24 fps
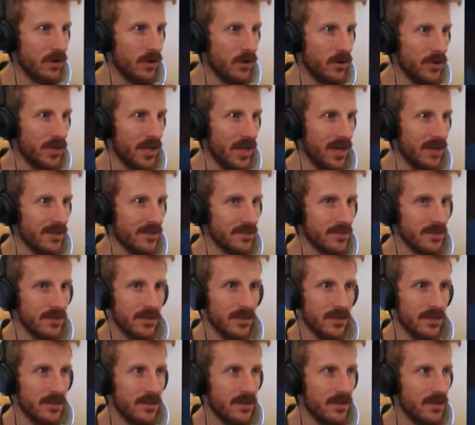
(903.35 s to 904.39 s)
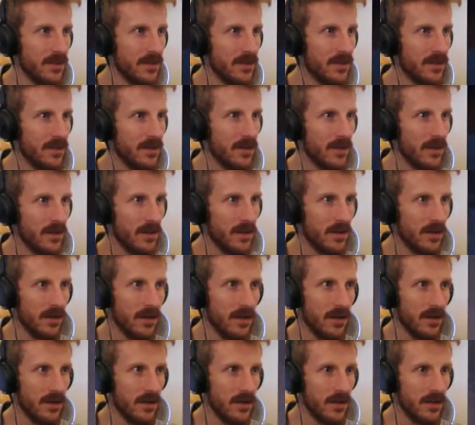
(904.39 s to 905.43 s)
Oh, yes! What have
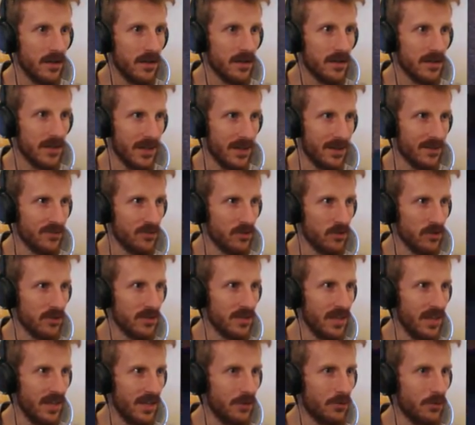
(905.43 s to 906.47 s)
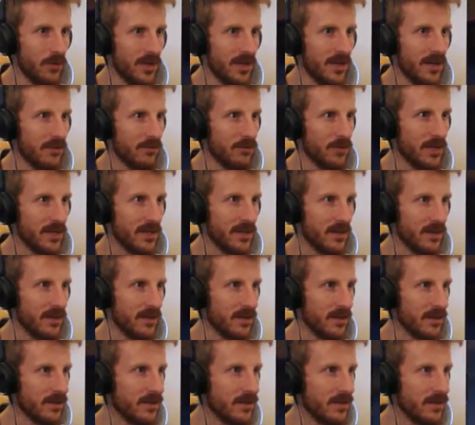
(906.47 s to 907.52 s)
we here? Yes, indeed, what have we
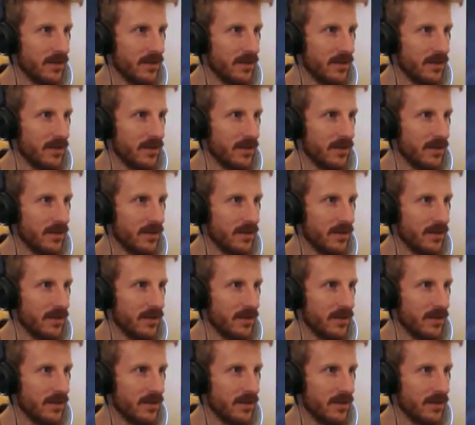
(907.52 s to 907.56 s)
here?